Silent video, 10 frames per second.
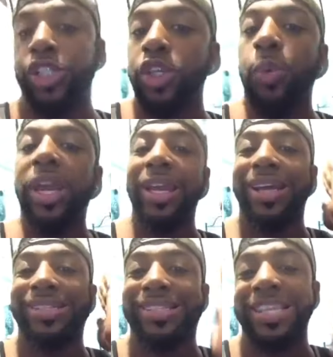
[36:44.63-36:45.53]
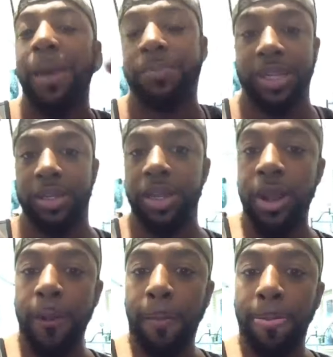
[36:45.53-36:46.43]
so we can accept it.
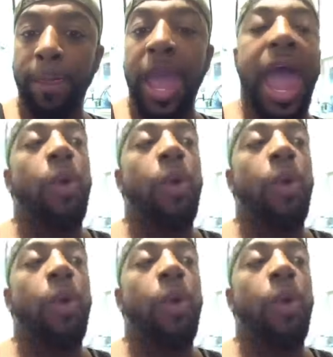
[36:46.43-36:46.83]
And